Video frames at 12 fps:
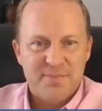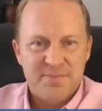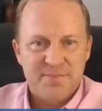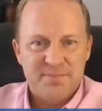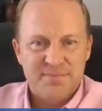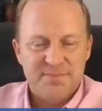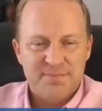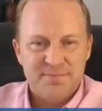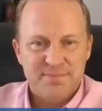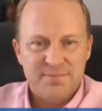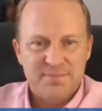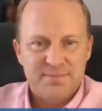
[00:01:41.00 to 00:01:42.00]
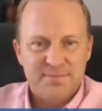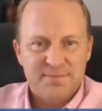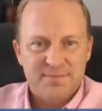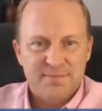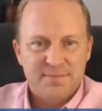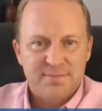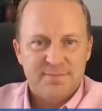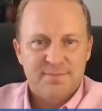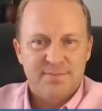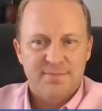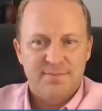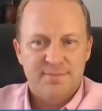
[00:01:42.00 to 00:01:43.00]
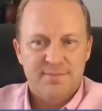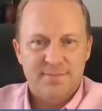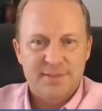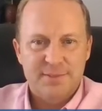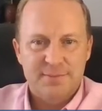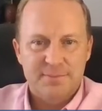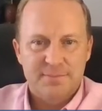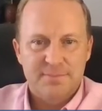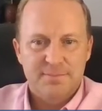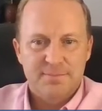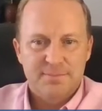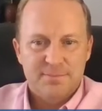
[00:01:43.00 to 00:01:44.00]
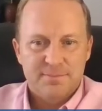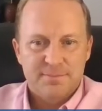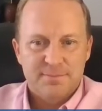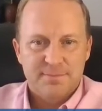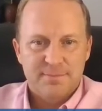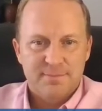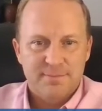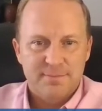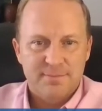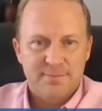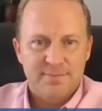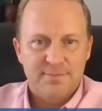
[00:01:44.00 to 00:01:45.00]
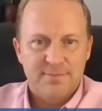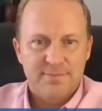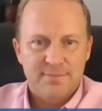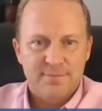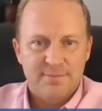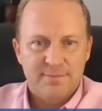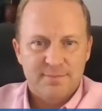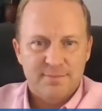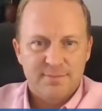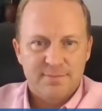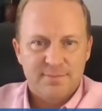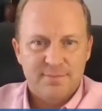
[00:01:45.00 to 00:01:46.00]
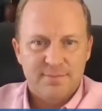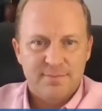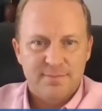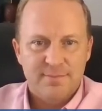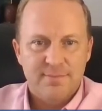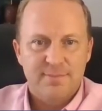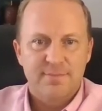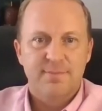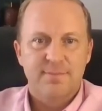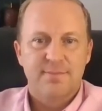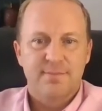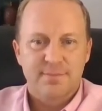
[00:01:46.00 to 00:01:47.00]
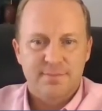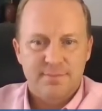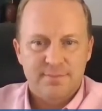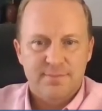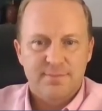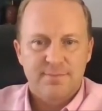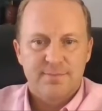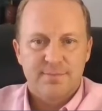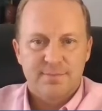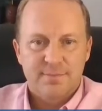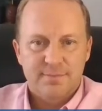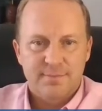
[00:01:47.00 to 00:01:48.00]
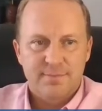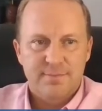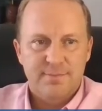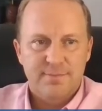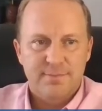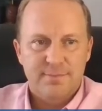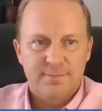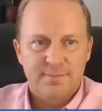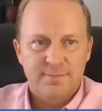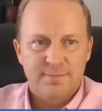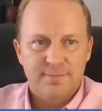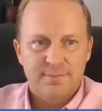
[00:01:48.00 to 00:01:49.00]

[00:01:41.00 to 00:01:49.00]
No words are spoken by the person on screen.